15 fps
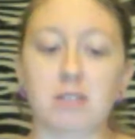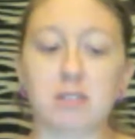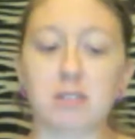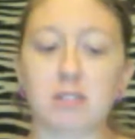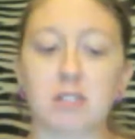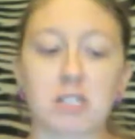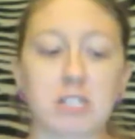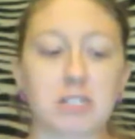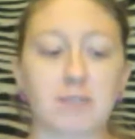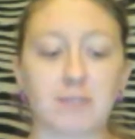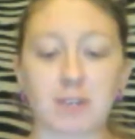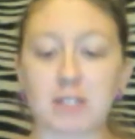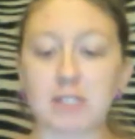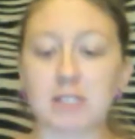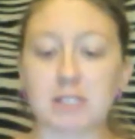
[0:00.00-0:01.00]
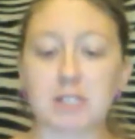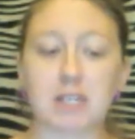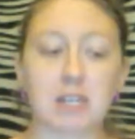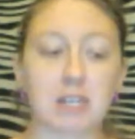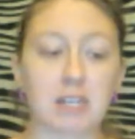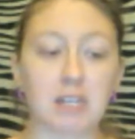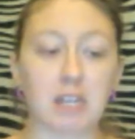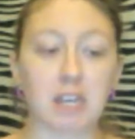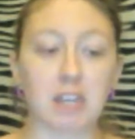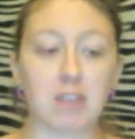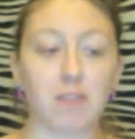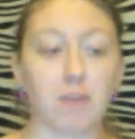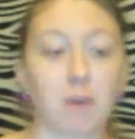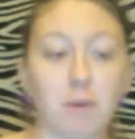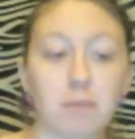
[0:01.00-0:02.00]
his friends that he
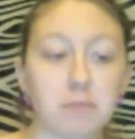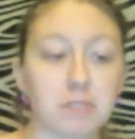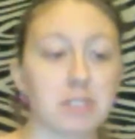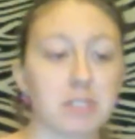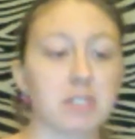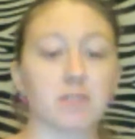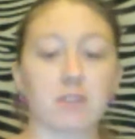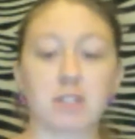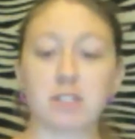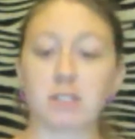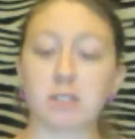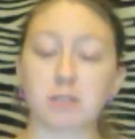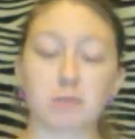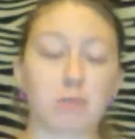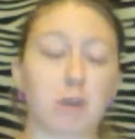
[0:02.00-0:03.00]
thought was his friends